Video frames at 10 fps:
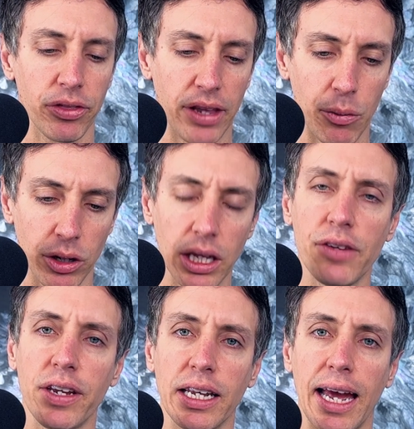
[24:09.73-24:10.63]
that we're
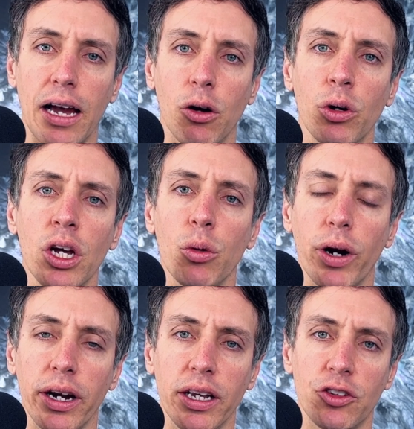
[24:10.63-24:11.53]
living now,
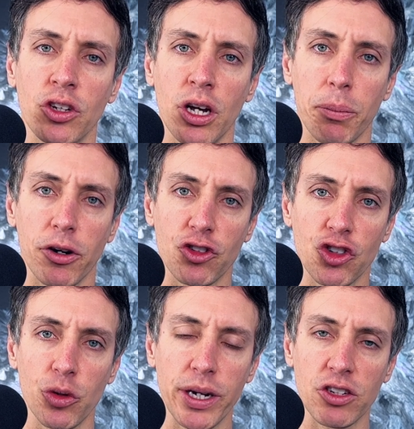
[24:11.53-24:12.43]
where it's
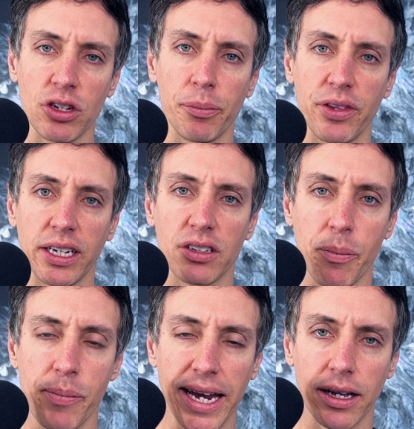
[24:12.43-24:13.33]
pursuing something to
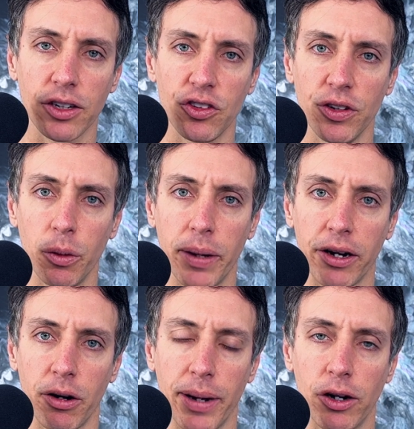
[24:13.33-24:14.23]
make us feel
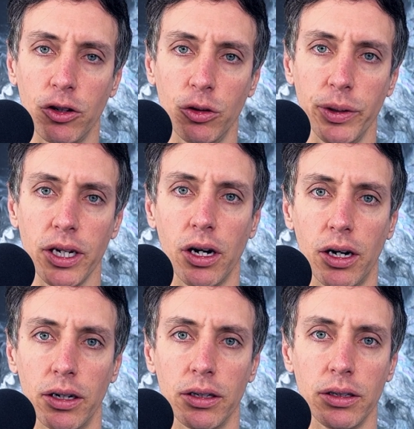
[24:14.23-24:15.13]
better about who we
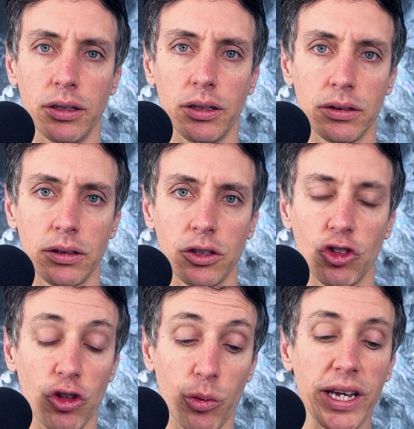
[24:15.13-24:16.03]
are,
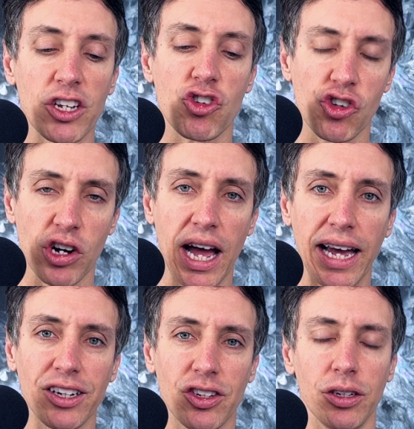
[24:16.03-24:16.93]
so that we can
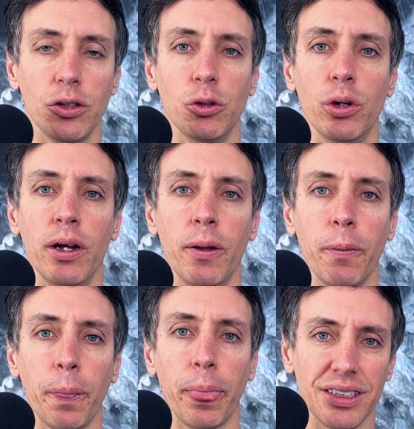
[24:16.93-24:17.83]
try to
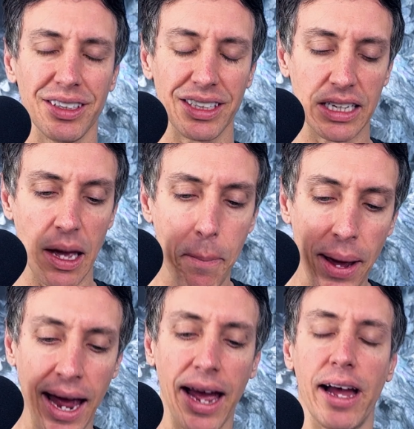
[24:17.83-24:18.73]
get
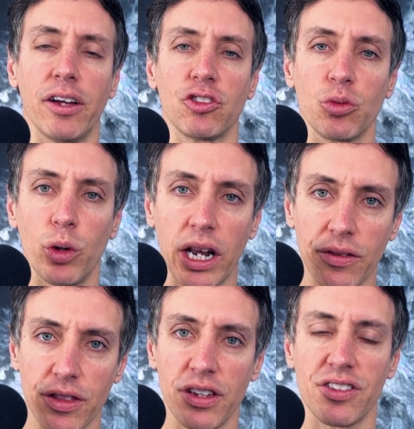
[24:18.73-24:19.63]
past
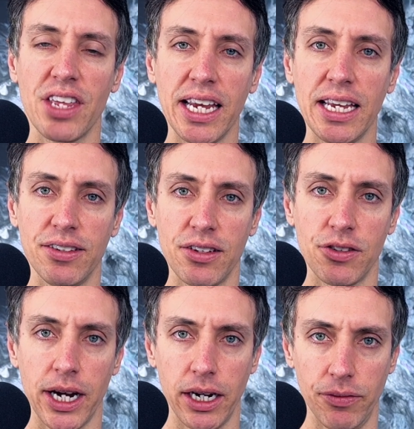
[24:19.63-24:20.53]
whatever this thing is
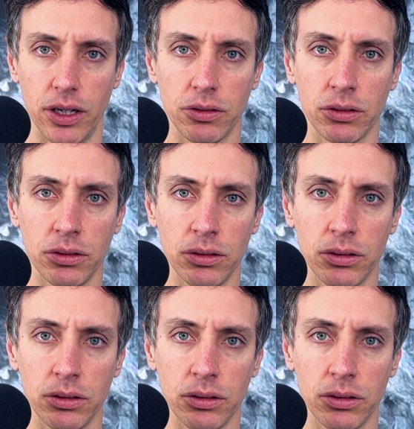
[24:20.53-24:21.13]
inside of us.